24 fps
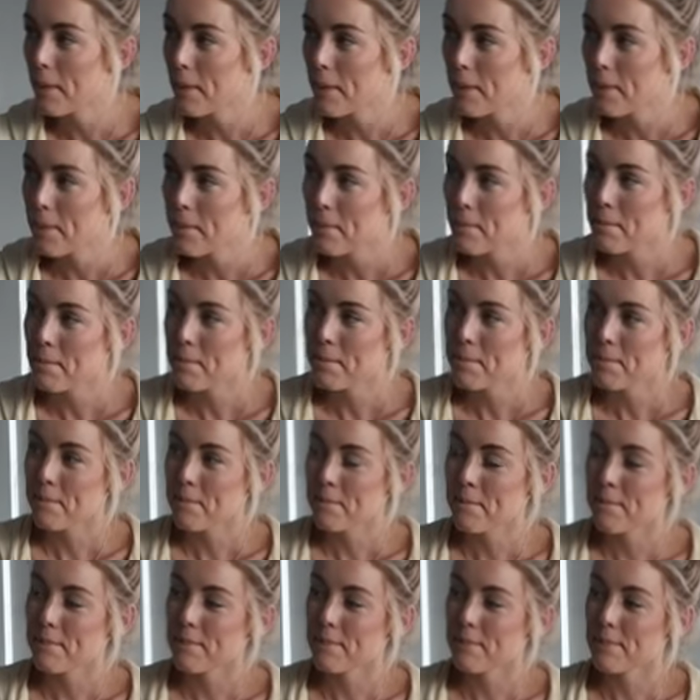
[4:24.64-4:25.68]

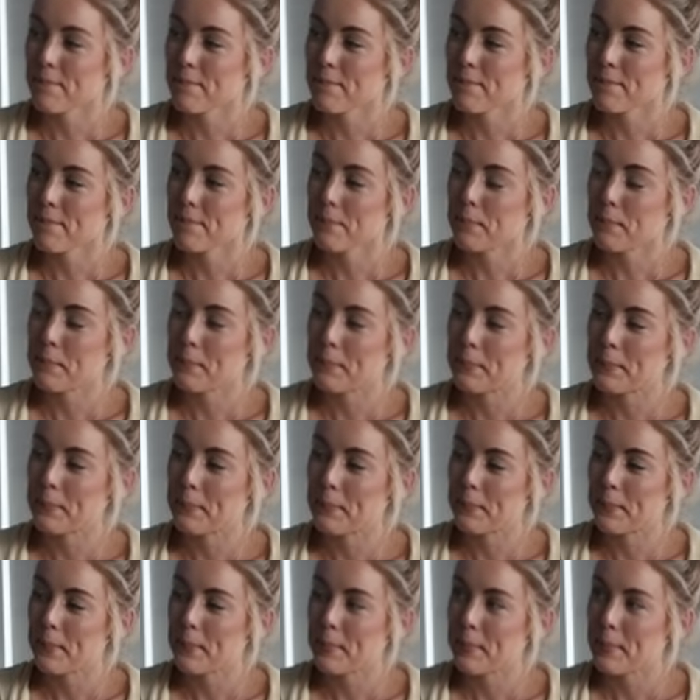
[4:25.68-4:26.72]

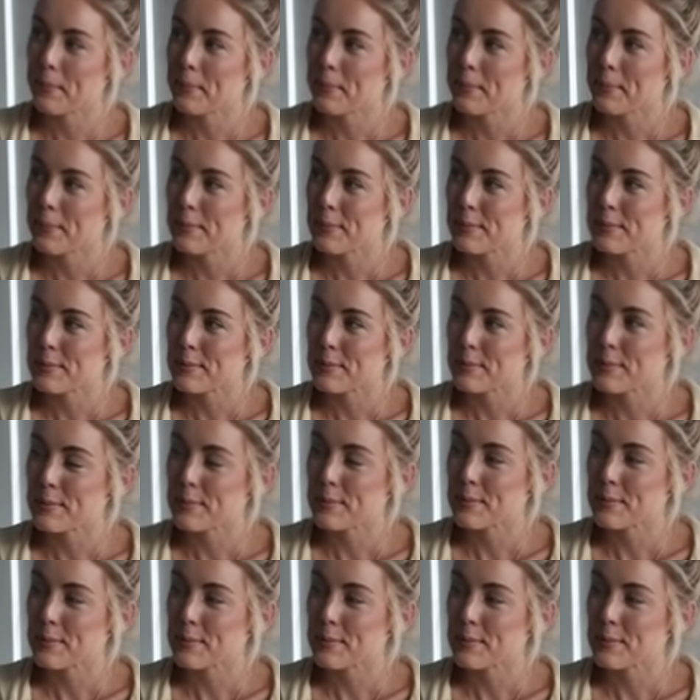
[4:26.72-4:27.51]
Nothing is said.